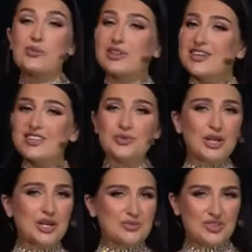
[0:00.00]
Please
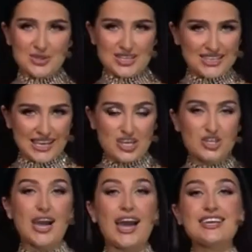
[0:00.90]
welcome to the
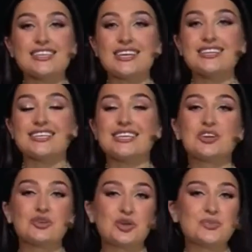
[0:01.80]
stage
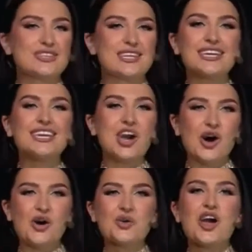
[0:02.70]
ICT Group
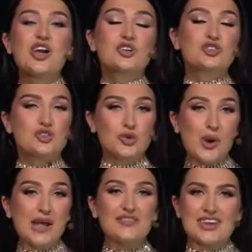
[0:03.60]
CEO
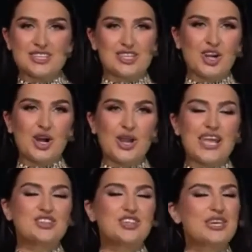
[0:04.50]
Johan Westerdahl
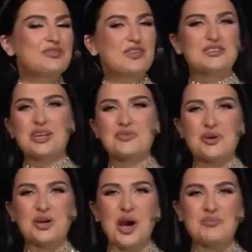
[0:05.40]
and Chief of
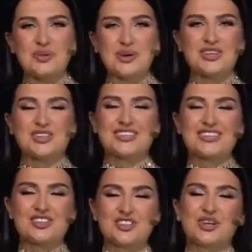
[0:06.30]
Network
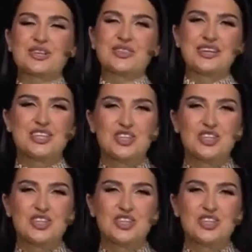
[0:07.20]
Operations Jonathan.